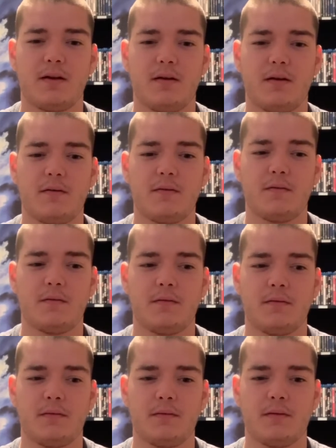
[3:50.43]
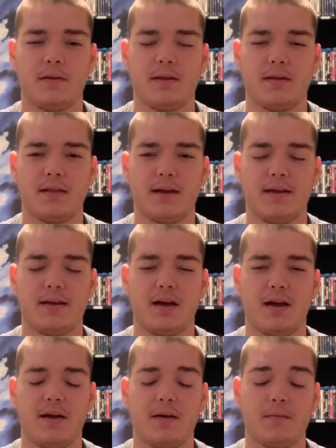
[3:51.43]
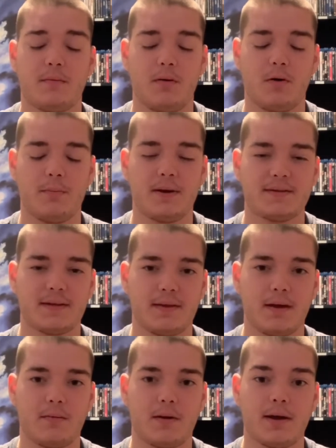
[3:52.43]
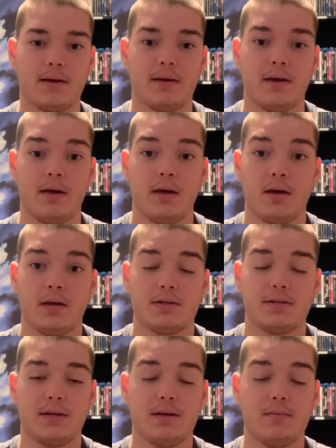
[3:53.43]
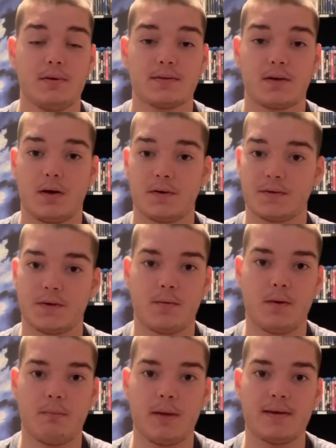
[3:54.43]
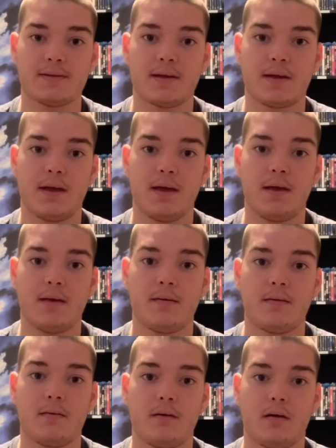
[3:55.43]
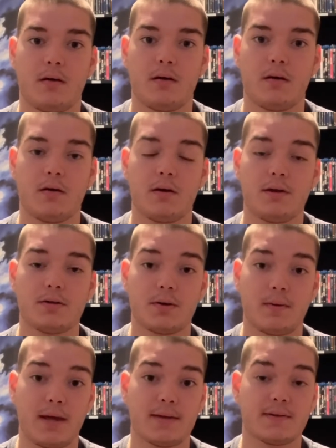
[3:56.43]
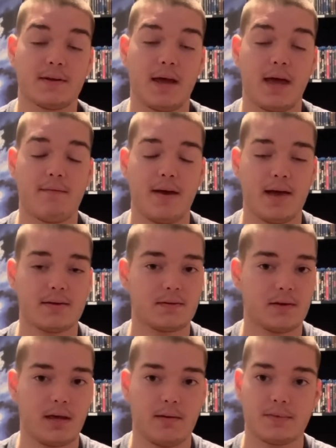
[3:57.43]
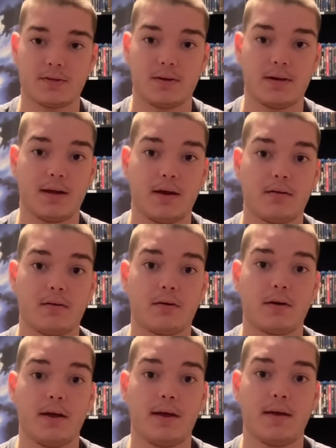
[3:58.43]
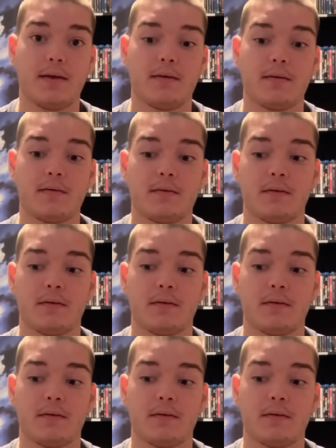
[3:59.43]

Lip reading: of Yelena, I hope I said that right, she was also amazing, and her and Johansson have excellent chemistry together, and